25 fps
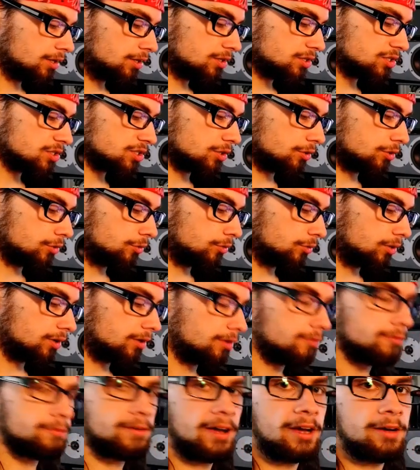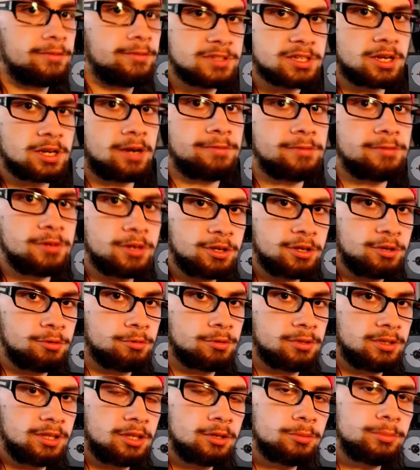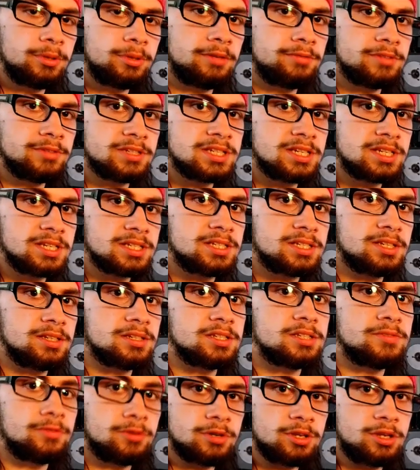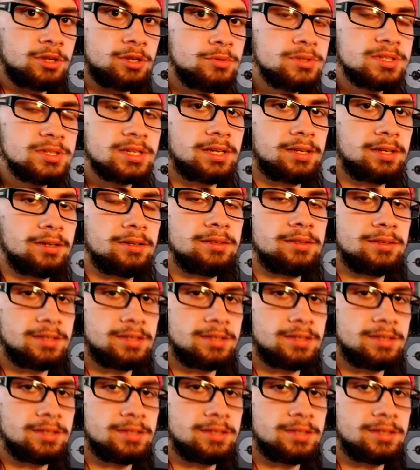so Valve has offered you a little bit of assistance for using